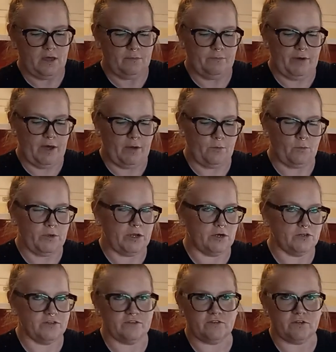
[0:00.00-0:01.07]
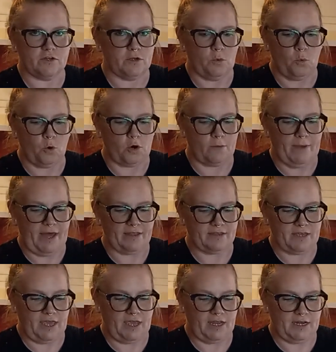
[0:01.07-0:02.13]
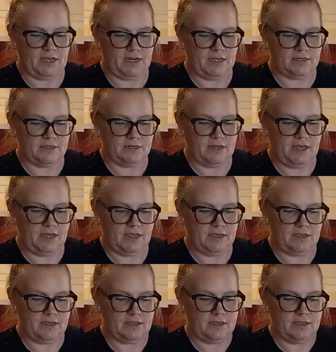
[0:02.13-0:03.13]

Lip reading: but we are just going to water bath can in it today.